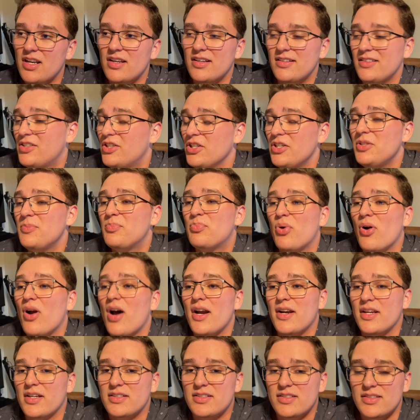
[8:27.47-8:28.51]
good
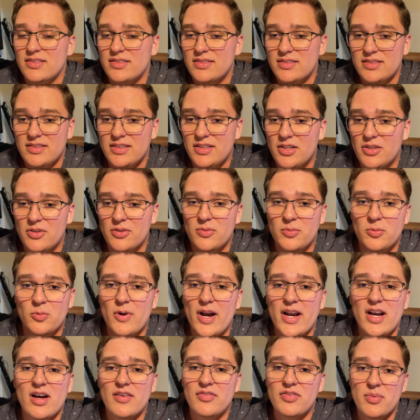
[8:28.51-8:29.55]
product,
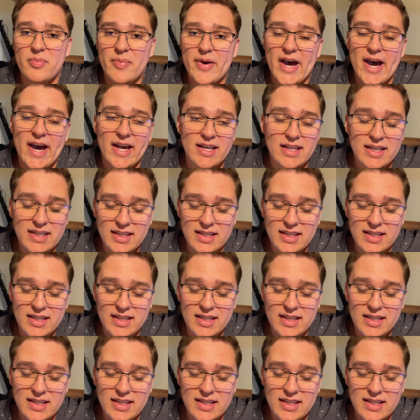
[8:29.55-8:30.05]
right off the bat.